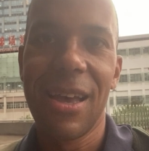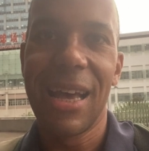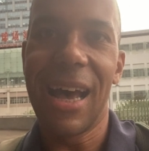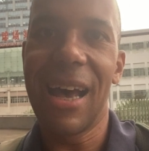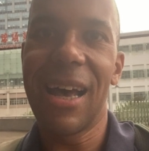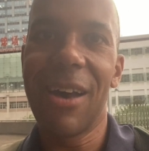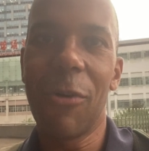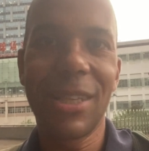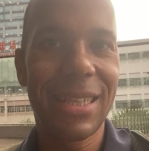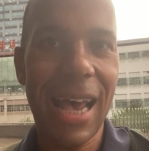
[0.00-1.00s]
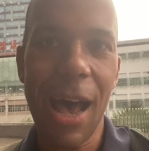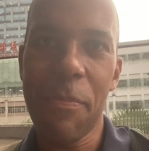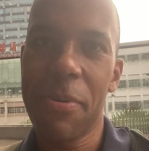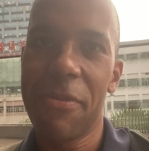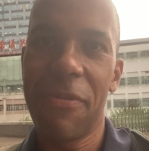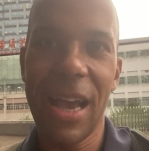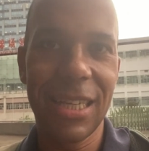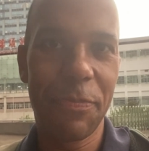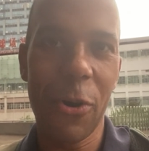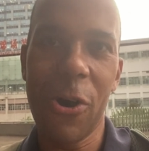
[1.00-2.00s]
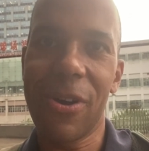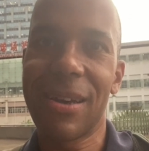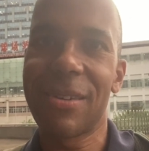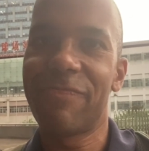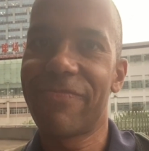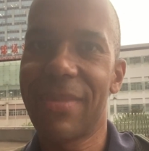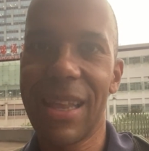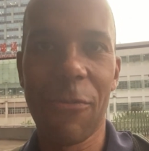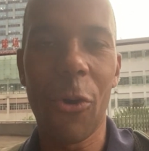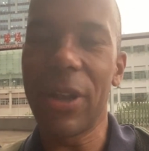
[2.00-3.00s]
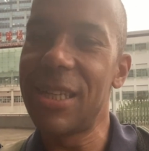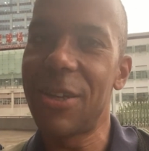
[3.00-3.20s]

WhatsApp, Facebook, roll into